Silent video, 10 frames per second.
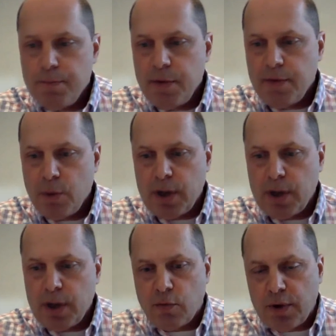if you want to
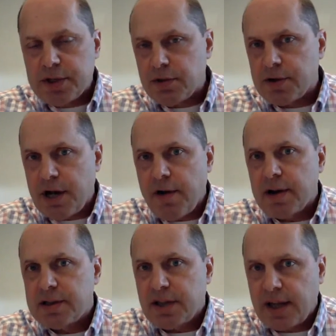get into research
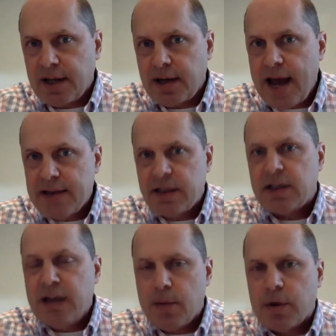areas,
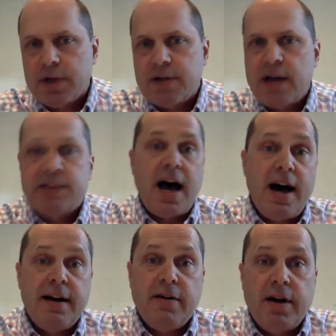stochastic network design is
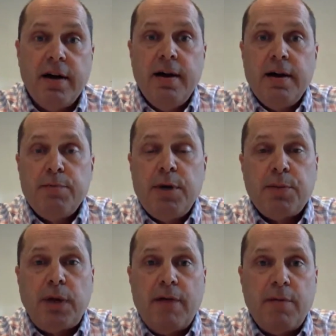a hot area.
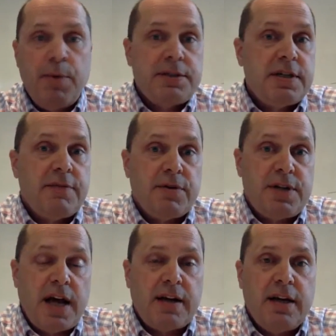People have a bunch of
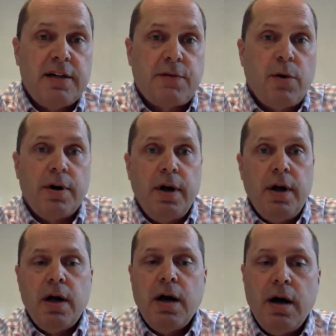different techniques for it.
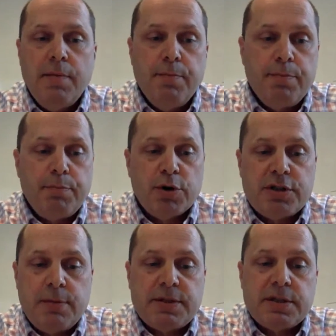
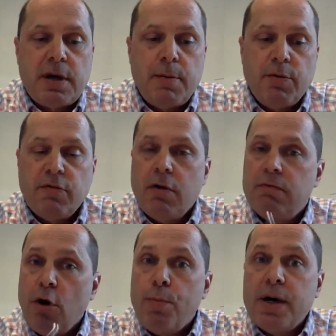Bert Stemus has come up with
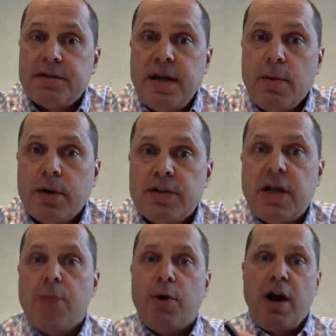robust network
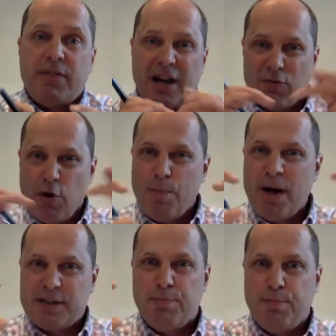design, where you have like a
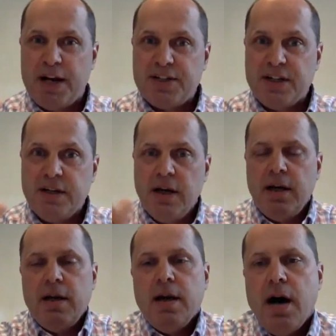robust budget.
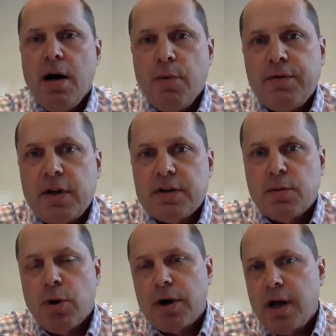We've done
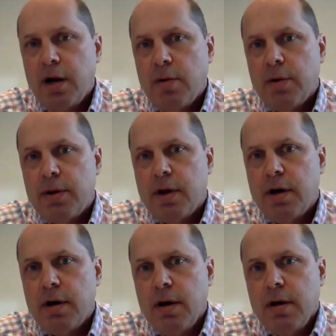some work here with
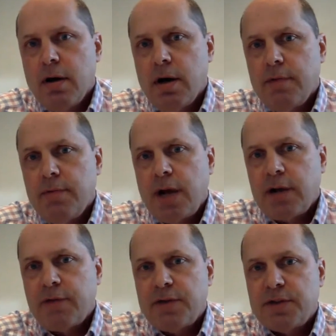
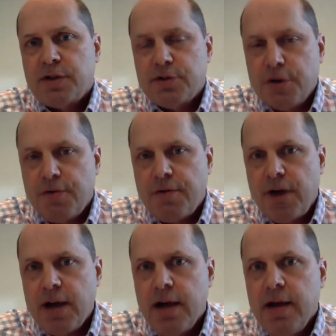Dr. Francisco
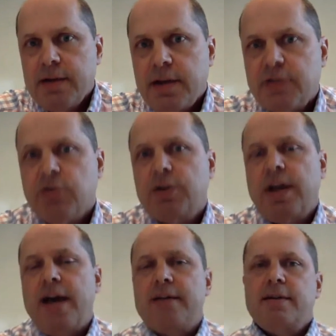Geoffrey that has looked
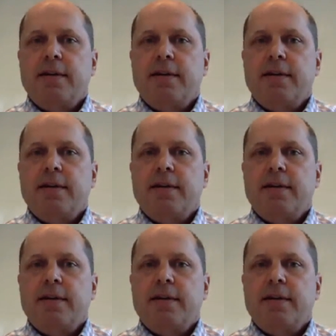at